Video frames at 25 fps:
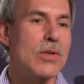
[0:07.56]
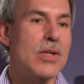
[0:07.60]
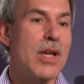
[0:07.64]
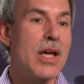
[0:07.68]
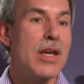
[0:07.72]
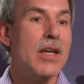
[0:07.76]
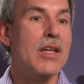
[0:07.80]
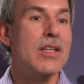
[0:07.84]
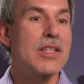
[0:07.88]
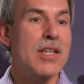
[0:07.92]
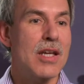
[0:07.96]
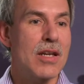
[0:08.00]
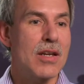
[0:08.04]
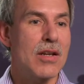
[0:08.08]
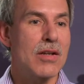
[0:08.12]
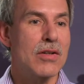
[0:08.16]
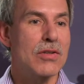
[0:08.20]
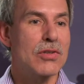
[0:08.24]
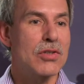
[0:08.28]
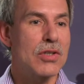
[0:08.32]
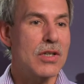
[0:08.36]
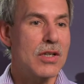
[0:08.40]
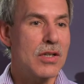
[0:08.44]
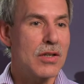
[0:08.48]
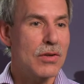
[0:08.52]

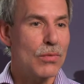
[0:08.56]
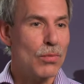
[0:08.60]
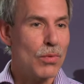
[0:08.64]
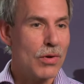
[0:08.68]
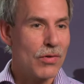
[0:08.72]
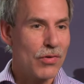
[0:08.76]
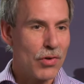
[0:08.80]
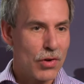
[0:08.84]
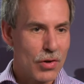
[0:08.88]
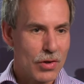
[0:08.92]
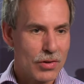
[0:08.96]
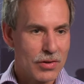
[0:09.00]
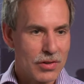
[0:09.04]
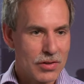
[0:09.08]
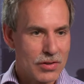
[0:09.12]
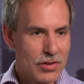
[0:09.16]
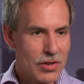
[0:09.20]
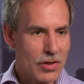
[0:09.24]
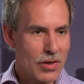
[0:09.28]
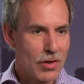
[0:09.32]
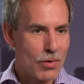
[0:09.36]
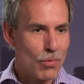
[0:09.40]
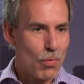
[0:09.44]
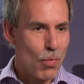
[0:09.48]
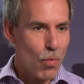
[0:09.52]
nanotechnology, we've heard the
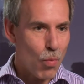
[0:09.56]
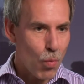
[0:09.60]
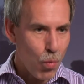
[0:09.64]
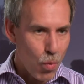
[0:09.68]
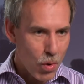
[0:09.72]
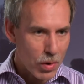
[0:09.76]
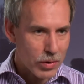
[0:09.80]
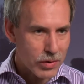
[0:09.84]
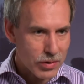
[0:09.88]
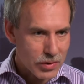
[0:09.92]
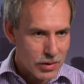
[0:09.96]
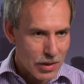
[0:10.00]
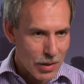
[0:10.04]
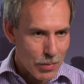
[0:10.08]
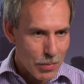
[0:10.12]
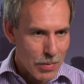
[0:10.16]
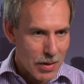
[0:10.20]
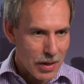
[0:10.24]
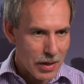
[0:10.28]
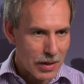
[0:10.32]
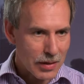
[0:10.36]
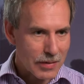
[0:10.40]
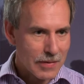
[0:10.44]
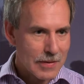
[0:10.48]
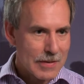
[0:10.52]
term, what does it
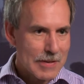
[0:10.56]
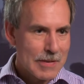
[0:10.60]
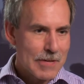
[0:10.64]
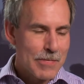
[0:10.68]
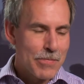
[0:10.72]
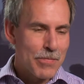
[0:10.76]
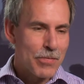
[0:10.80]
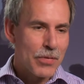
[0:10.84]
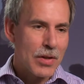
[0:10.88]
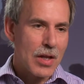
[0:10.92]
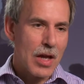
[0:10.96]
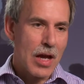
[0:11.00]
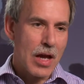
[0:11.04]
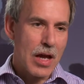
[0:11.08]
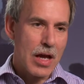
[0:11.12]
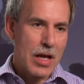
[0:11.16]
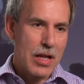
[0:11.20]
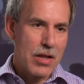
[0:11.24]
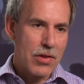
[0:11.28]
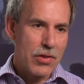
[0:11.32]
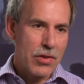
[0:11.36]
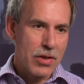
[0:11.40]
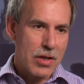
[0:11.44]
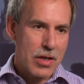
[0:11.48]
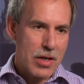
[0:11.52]
mean?
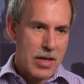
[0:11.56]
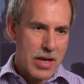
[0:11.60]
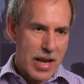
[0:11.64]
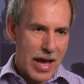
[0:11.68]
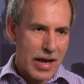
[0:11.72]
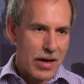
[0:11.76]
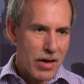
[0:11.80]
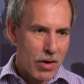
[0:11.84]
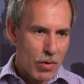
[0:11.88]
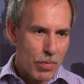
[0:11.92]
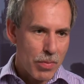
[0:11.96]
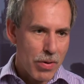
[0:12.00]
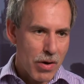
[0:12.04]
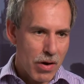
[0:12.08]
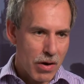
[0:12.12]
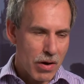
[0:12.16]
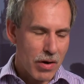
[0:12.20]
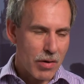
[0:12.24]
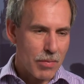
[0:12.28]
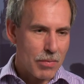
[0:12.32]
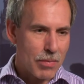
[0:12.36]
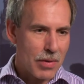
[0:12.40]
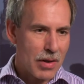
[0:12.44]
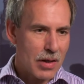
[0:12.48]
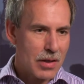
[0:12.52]
The nano
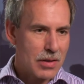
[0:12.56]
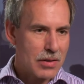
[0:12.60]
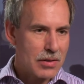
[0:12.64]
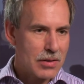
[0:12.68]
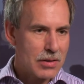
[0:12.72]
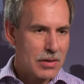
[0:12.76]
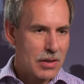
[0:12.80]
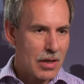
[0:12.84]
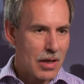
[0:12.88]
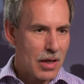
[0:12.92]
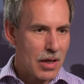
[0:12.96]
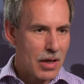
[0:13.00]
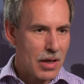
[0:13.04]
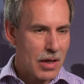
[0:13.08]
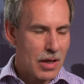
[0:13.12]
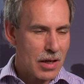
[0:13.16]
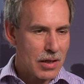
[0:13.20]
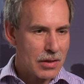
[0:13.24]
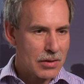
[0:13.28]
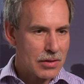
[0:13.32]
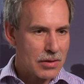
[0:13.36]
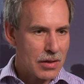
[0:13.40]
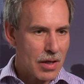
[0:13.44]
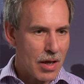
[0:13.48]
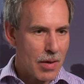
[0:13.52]
part means
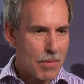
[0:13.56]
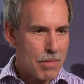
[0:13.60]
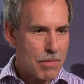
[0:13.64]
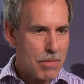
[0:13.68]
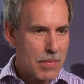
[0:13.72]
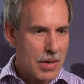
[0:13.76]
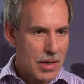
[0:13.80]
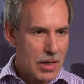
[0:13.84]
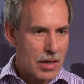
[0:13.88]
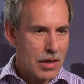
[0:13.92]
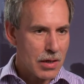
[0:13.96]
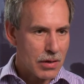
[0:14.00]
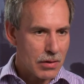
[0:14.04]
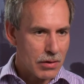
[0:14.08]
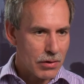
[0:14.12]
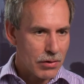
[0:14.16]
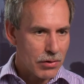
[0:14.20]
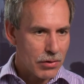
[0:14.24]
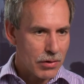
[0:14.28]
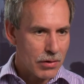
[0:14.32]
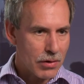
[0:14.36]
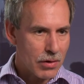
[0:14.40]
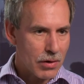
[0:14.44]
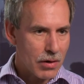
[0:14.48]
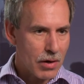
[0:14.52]
it's a
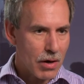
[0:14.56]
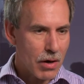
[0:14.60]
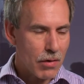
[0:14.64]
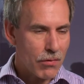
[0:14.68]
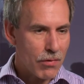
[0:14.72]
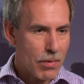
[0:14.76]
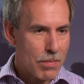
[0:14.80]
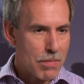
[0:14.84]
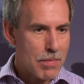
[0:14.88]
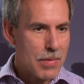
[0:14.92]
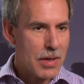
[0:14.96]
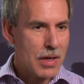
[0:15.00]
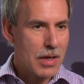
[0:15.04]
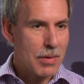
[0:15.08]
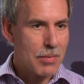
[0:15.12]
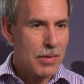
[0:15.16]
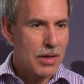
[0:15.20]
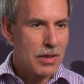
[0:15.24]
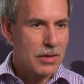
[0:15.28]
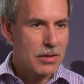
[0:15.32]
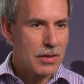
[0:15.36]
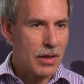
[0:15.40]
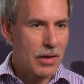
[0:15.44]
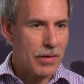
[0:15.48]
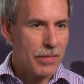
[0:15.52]
millionth of a
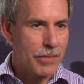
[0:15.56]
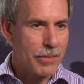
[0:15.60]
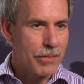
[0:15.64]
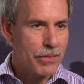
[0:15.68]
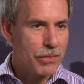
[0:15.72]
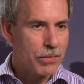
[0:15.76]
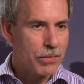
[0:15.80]
millimeter.